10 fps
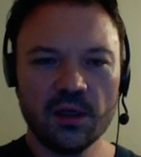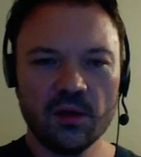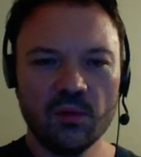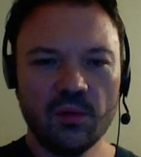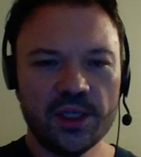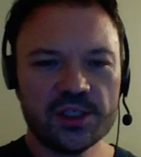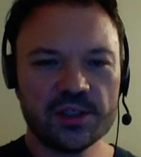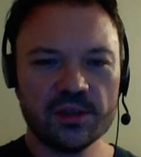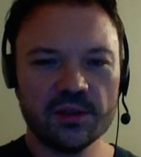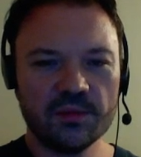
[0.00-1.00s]

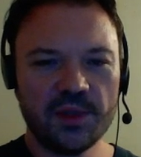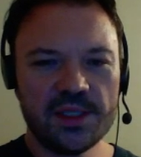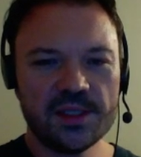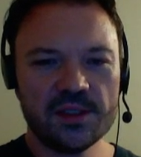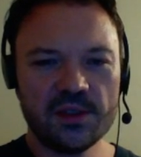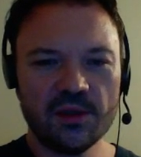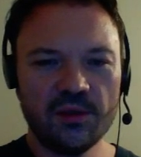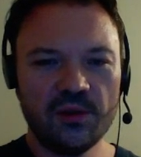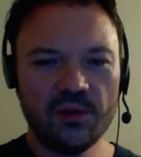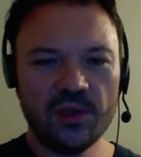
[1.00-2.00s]
which pieces,
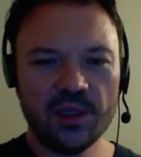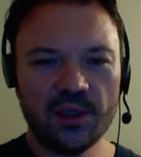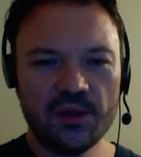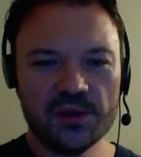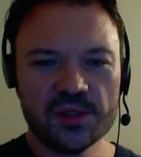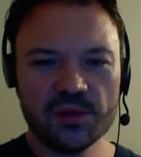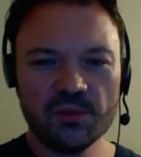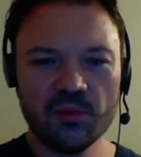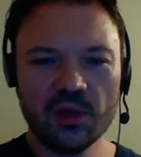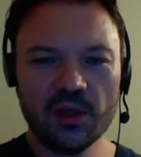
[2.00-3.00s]
you get used to one,
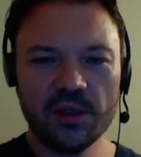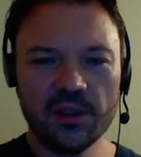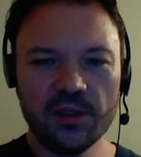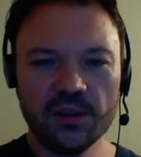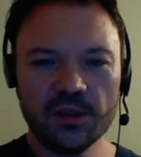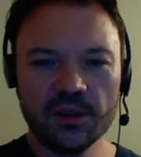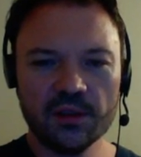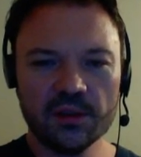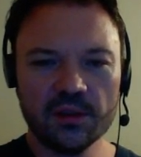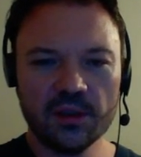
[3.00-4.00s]

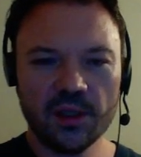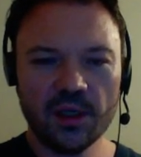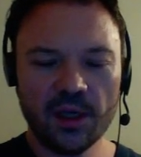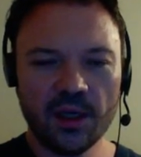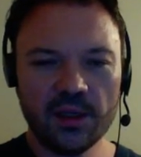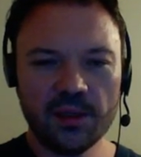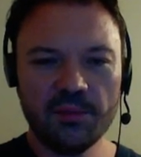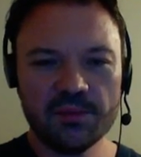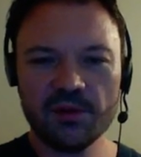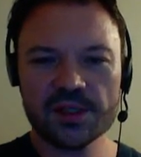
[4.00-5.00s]
and it makes a big
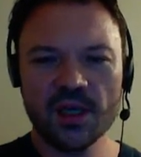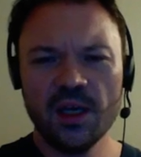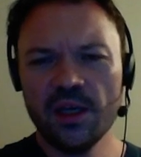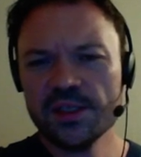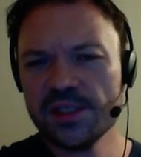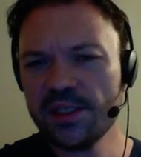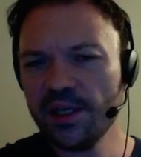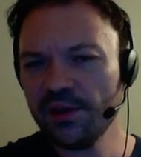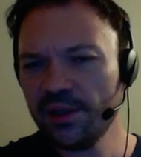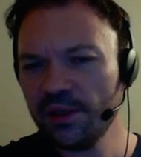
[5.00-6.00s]
difference. See,
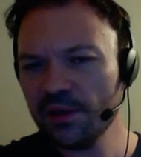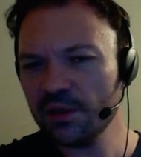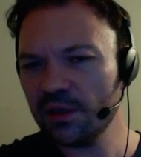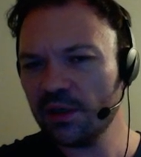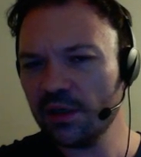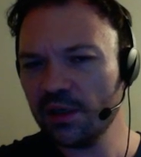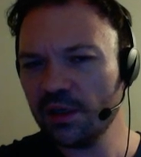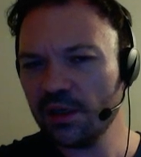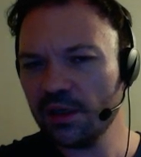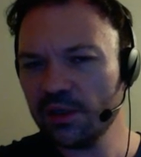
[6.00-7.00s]
now here,
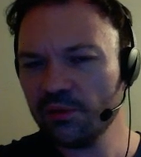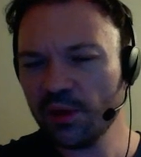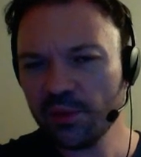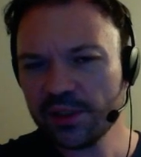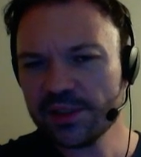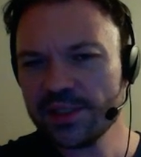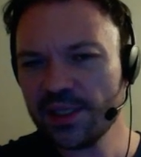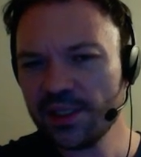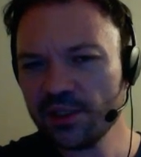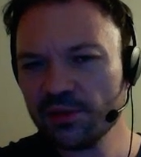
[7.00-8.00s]
do I want to take
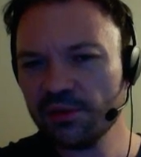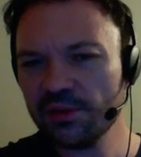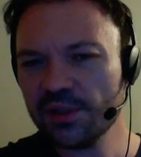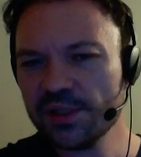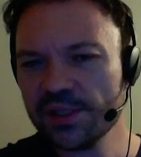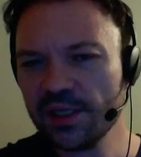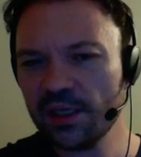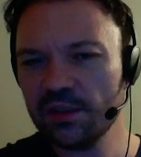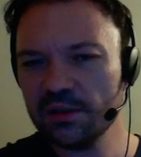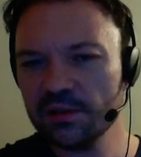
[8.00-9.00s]
toward the center?
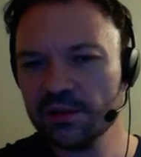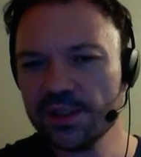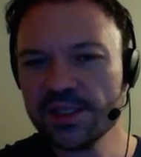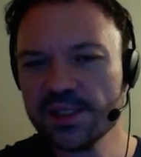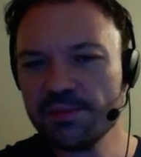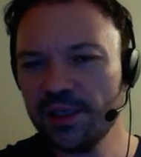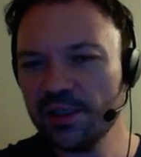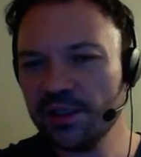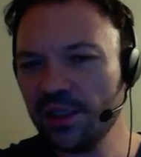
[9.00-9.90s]
That's my inclination.